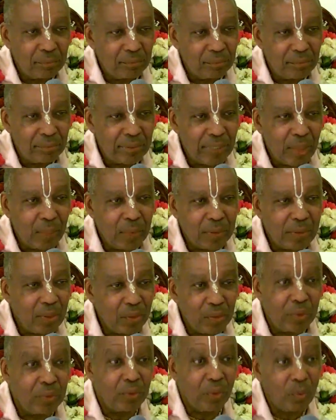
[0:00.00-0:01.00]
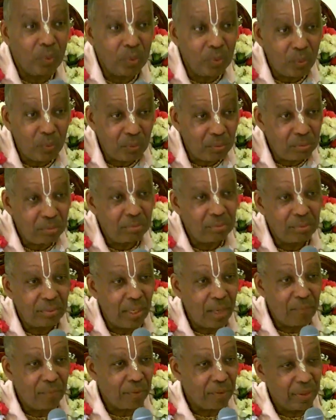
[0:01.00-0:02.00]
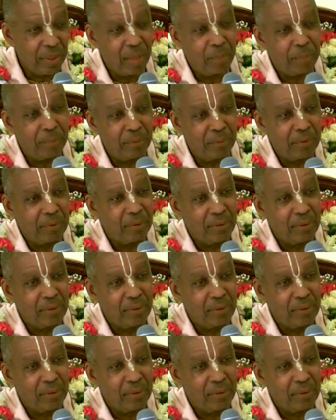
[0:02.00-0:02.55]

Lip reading: they will tell you, no, I'm very happy.